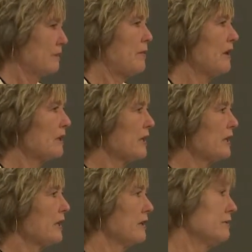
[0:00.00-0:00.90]

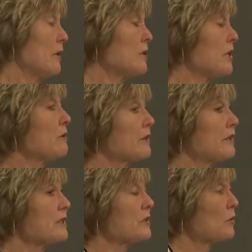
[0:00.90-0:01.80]
partly or mostly what
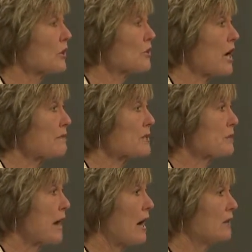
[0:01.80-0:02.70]
this workshop's
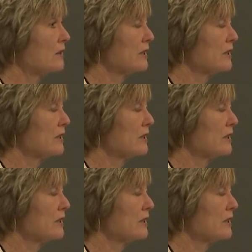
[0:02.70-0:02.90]
about,